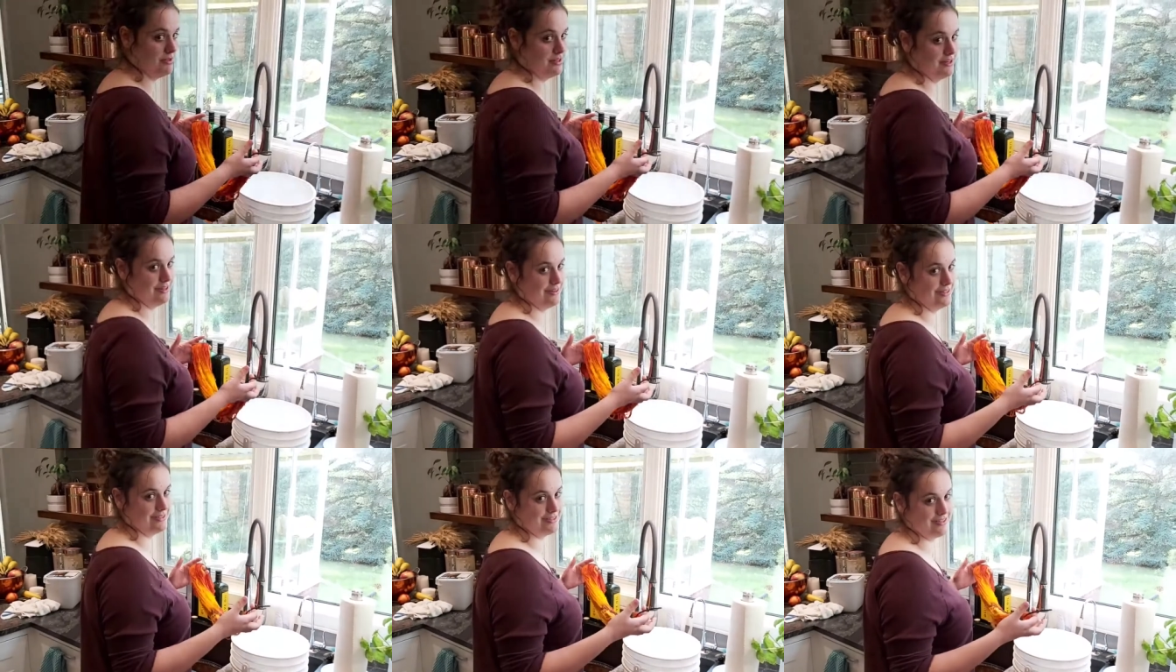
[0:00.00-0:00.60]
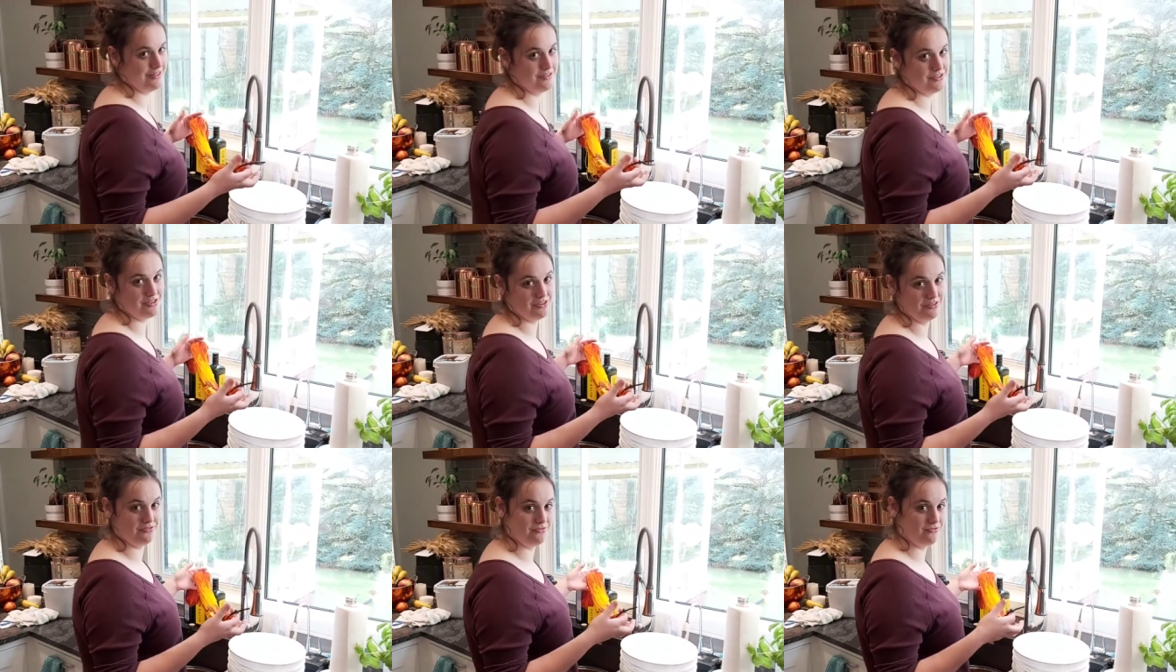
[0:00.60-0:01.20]
with an
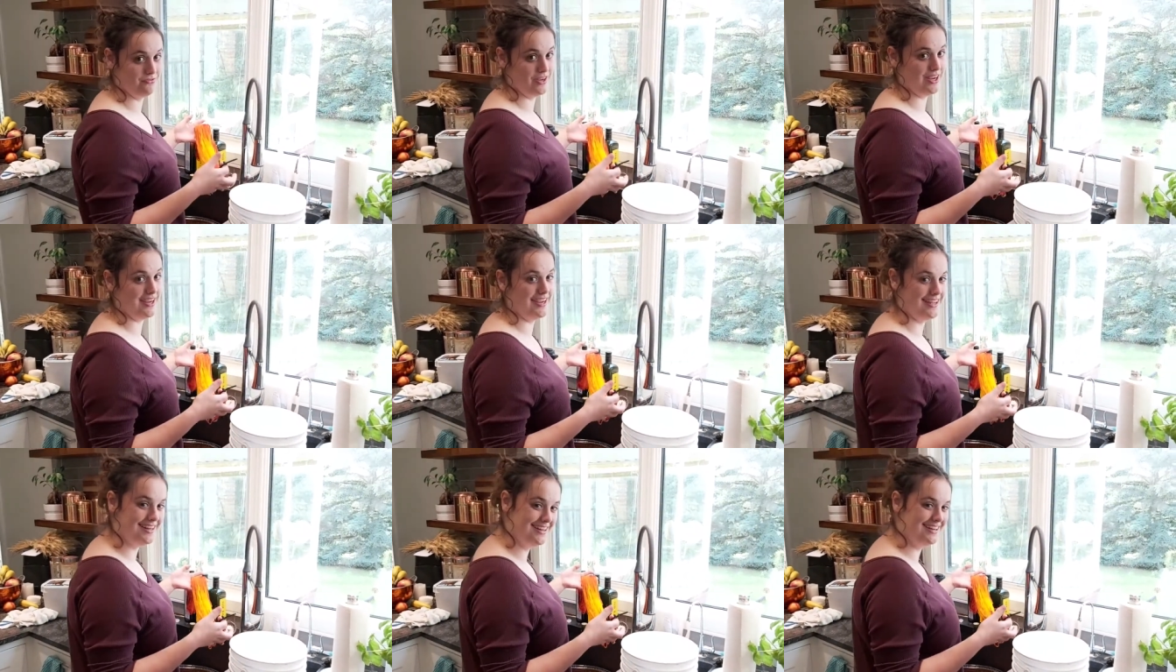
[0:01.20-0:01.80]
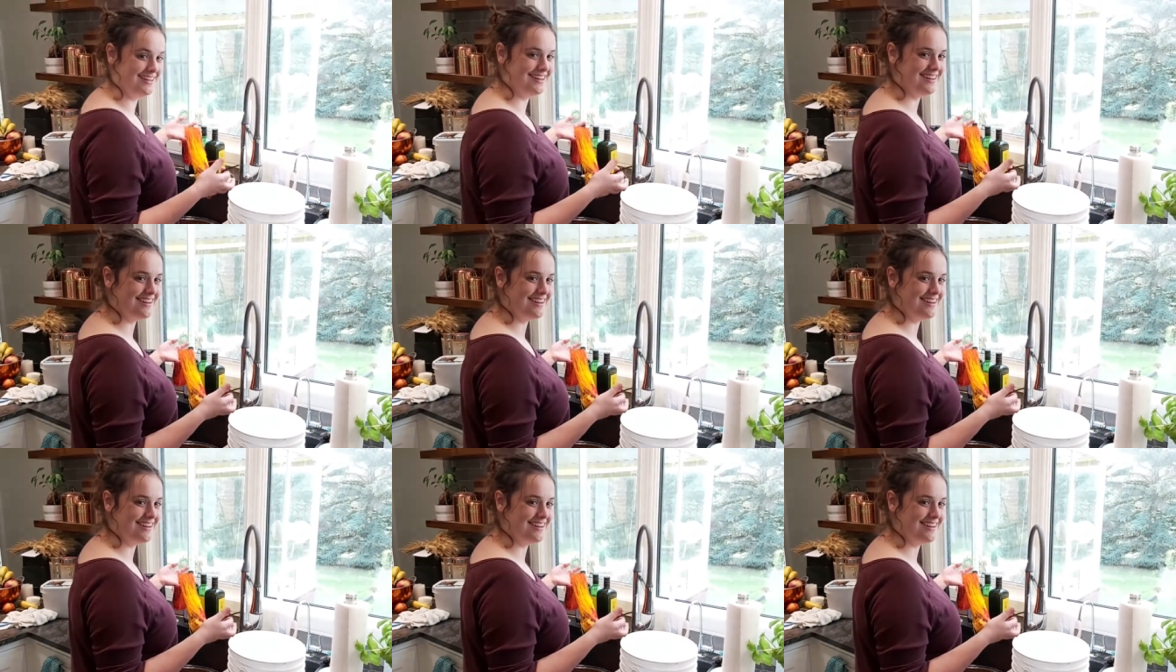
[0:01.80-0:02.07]
unintentional fade